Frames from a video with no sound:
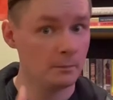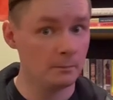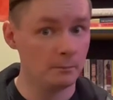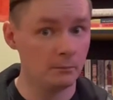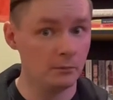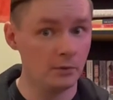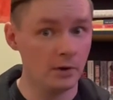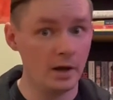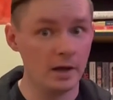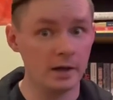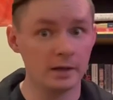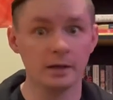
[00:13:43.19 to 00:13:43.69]

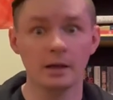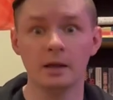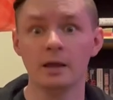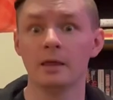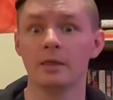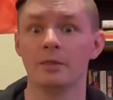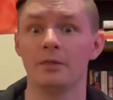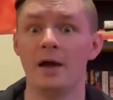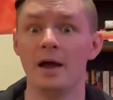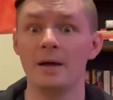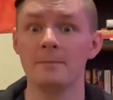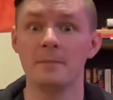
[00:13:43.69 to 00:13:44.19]
but
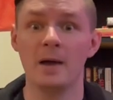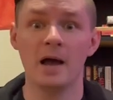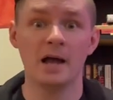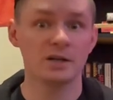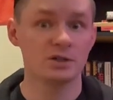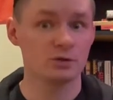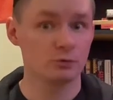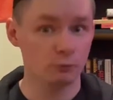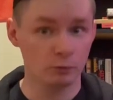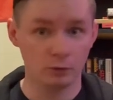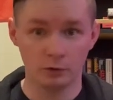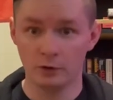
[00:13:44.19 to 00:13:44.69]
that
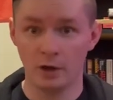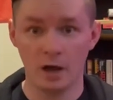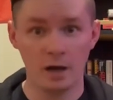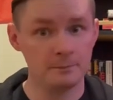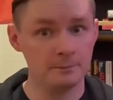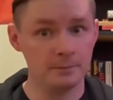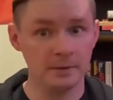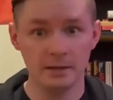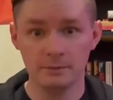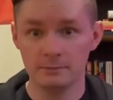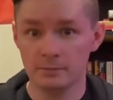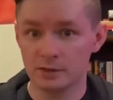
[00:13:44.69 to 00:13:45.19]
match will not
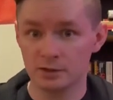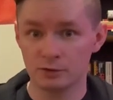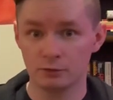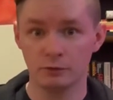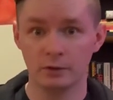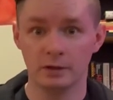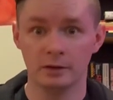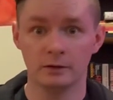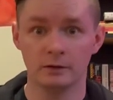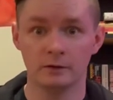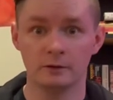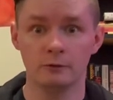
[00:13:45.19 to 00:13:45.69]
be
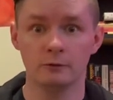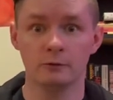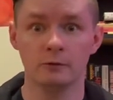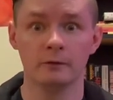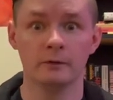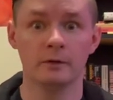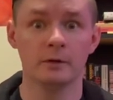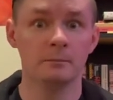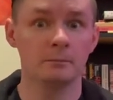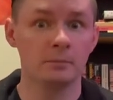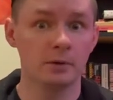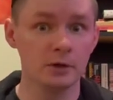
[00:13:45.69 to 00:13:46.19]
between the two of
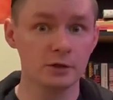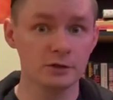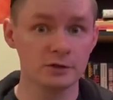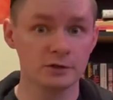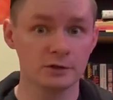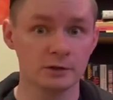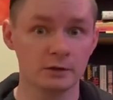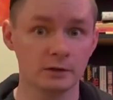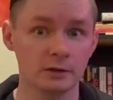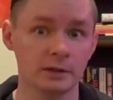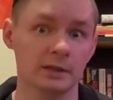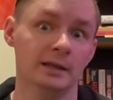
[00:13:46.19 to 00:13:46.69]
them
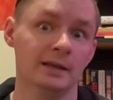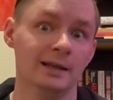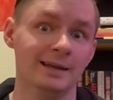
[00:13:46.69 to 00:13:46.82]
personally.